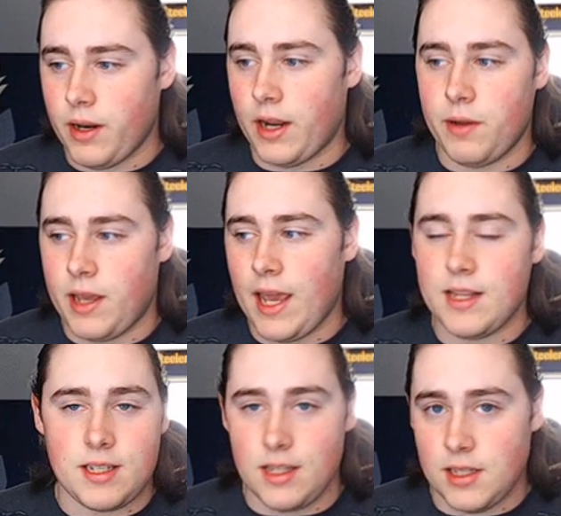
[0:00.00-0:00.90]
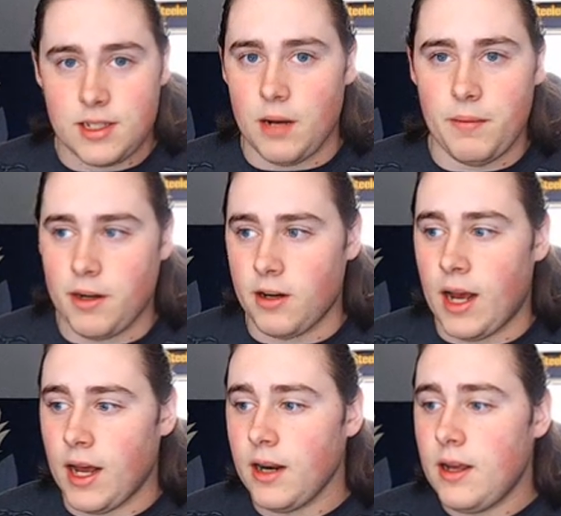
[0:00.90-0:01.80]
We can't see this coming or
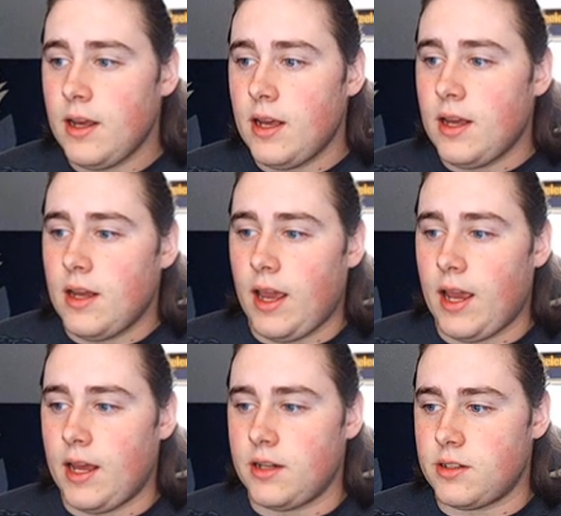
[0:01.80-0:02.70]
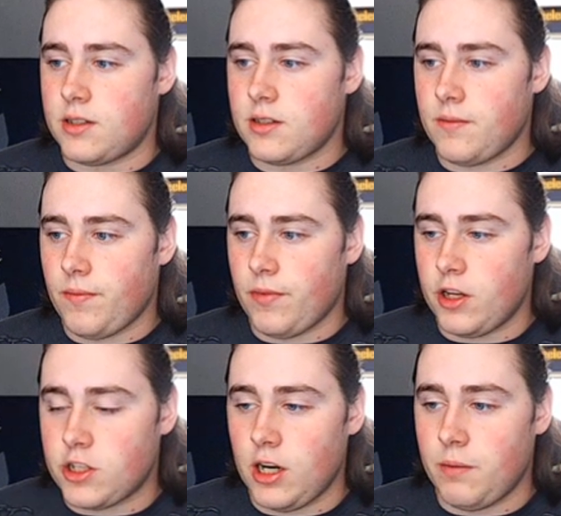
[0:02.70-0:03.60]
not. And
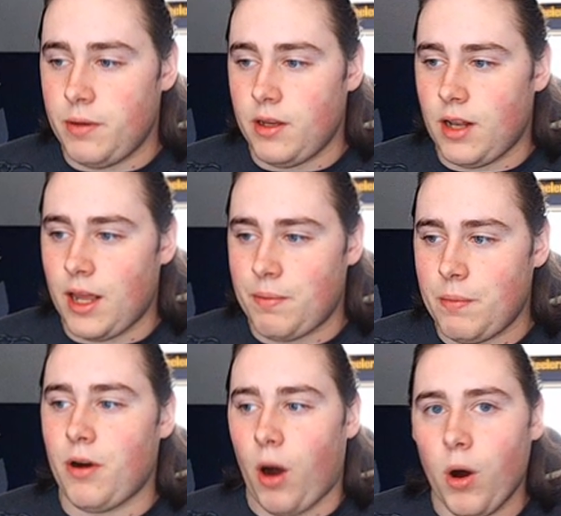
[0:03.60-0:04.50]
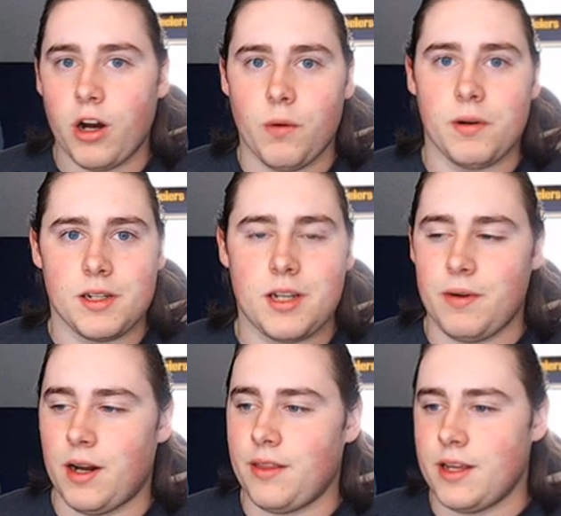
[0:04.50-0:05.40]
there's going to be, like, people are going to
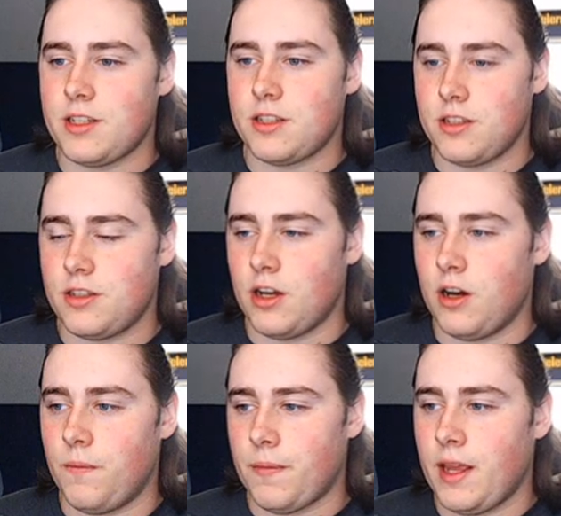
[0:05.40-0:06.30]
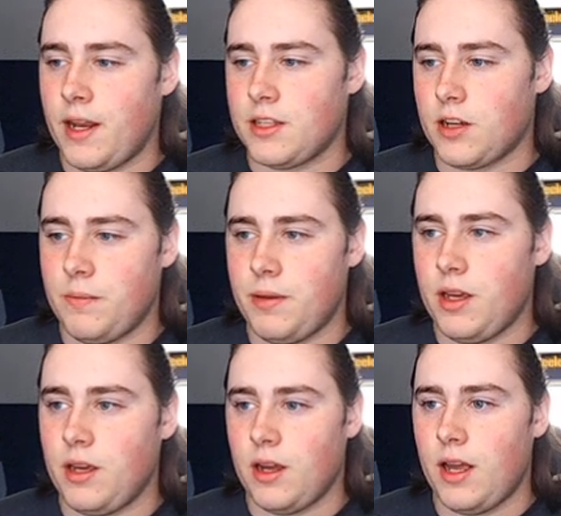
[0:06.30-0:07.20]
summon on this. So, and it's going to
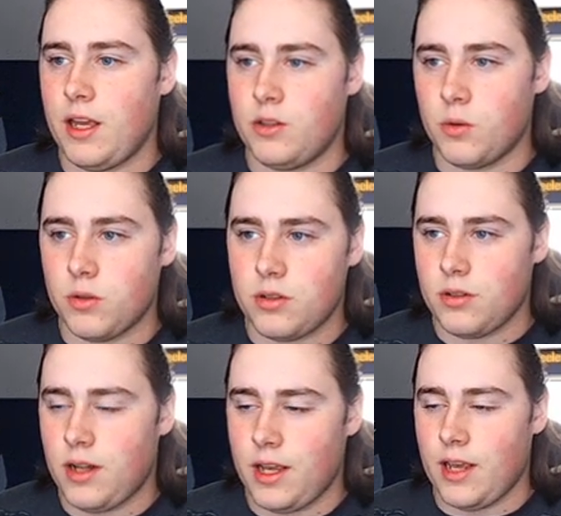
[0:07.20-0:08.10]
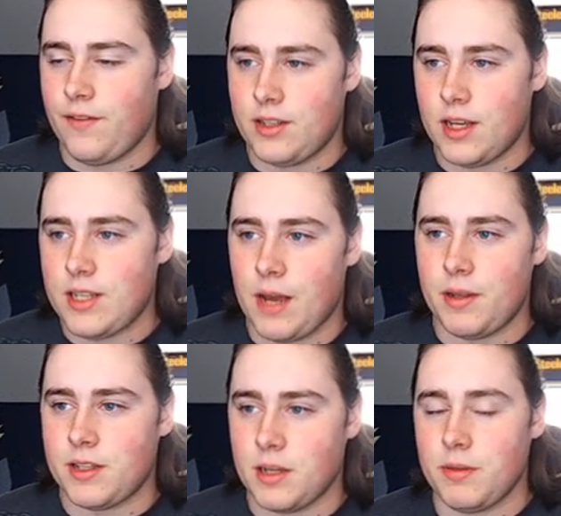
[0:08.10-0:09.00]
be a dual, like, if it does
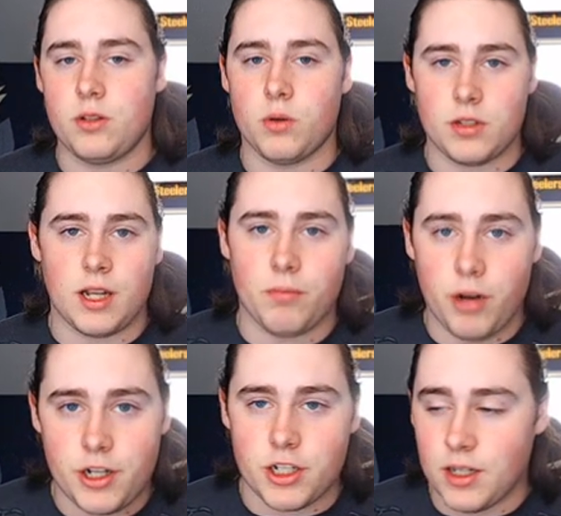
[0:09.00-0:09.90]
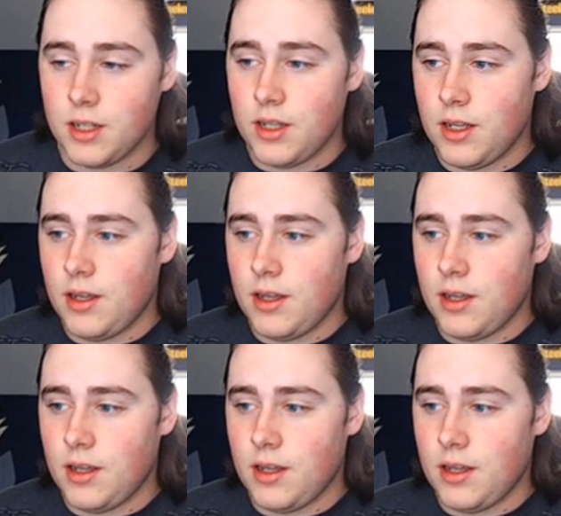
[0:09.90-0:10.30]
happen, it's going to be a dual celebration.